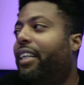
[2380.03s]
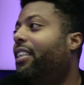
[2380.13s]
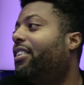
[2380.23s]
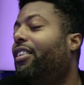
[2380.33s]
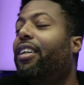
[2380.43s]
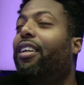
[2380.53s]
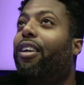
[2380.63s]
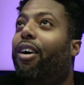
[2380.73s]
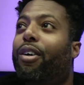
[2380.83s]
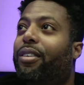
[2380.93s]
And it took a
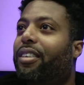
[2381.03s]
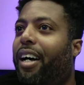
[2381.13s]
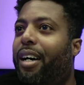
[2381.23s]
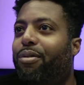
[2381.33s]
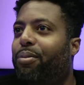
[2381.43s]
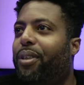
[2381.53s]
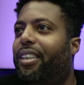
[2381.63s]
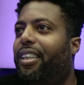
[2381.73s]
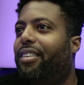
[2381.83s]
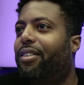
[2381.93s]
long time for me to
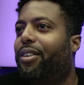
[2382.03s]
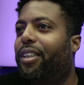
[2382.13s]
get to a